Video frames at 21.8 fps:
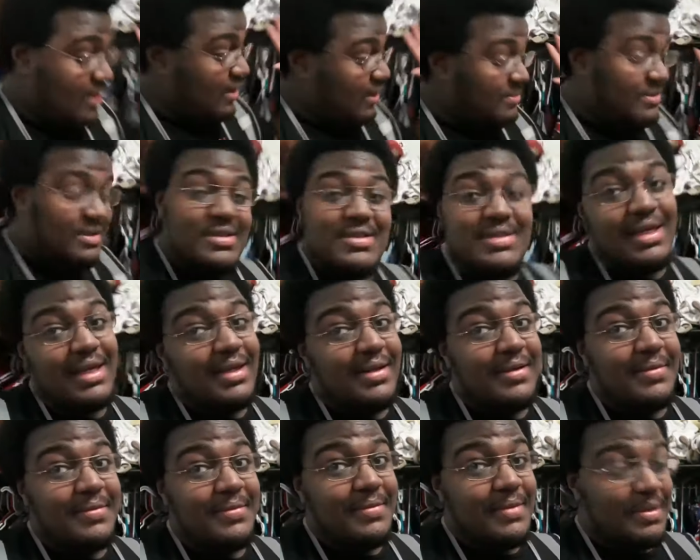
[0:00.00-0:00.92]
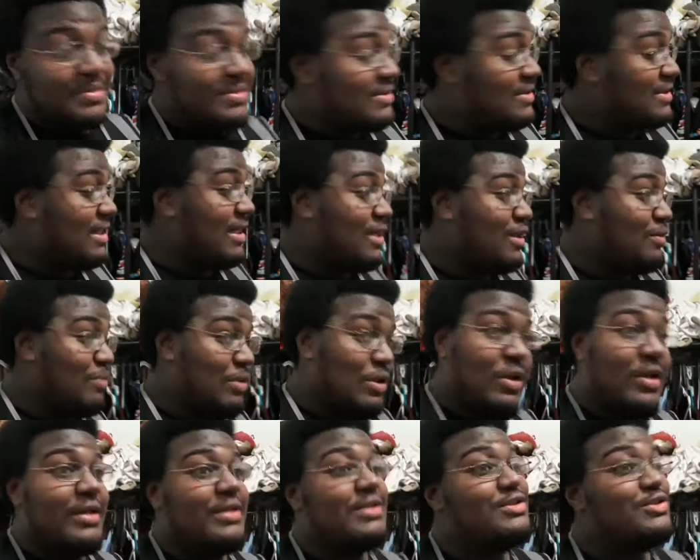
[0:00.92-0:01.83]
I'm just saying. I'm just saying. If you
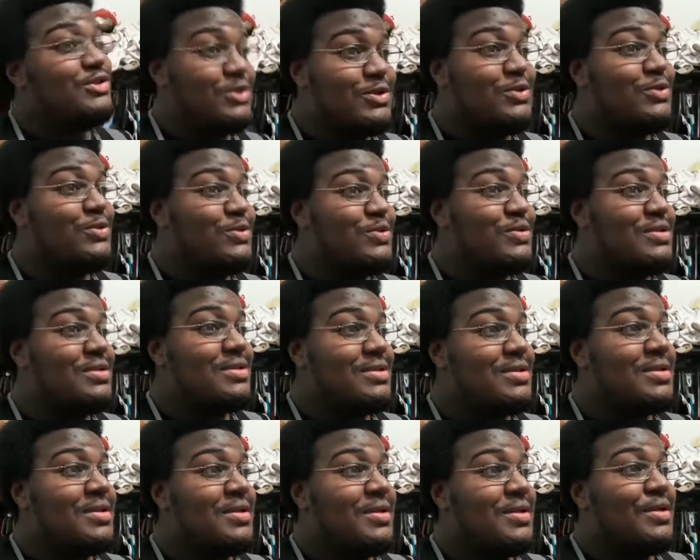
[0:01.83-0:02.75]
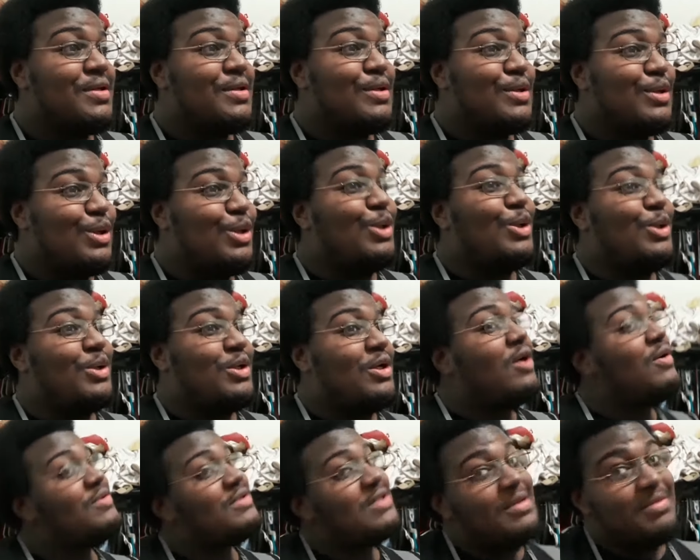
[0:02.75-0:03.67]
don't like the shoes, you know, you can
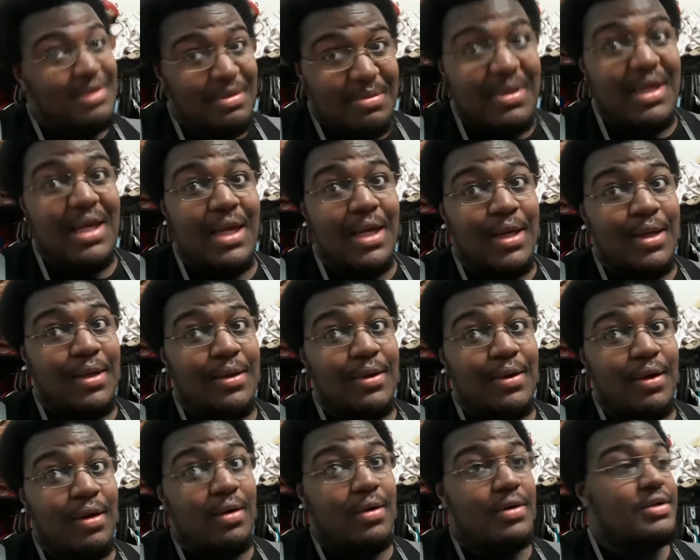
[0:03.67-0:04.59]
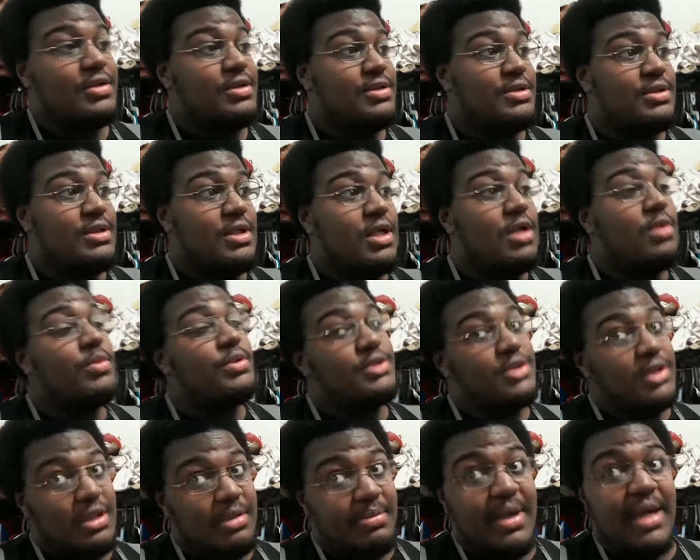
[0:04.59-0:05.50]
always give them to me or just uh,
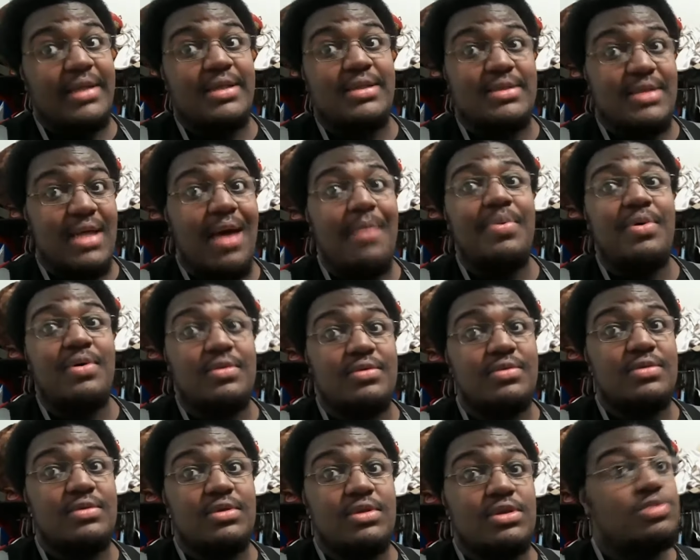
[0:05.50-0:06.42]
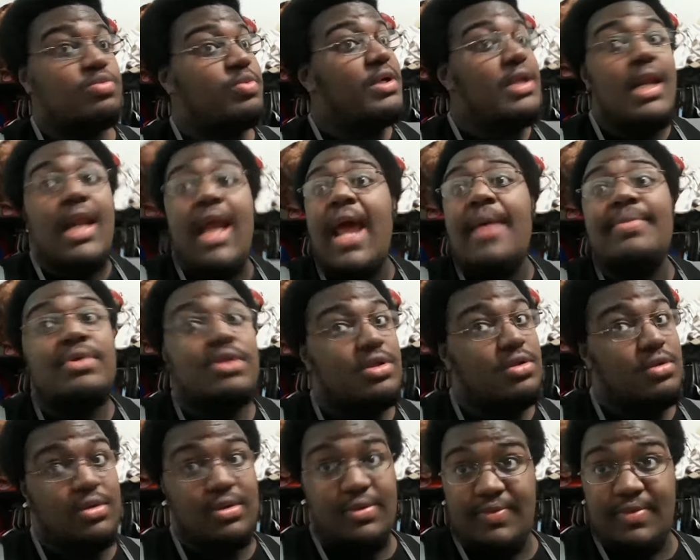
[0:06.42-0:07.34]
return them back to Zappos because we didn't have to
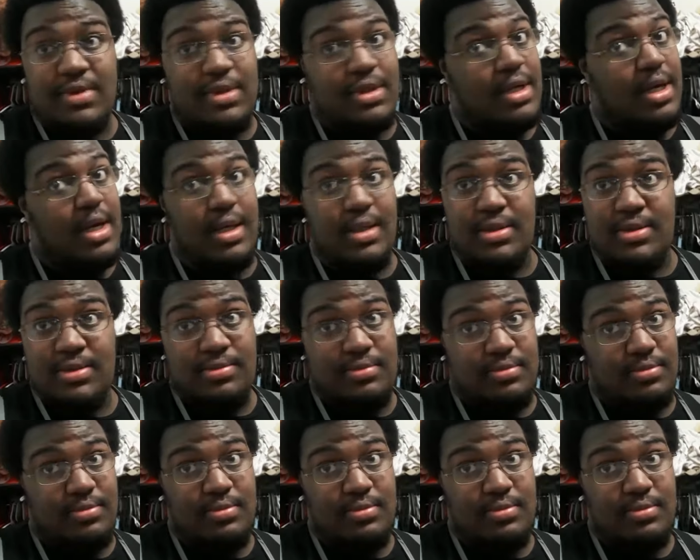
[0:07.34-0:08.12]
do this for you guys.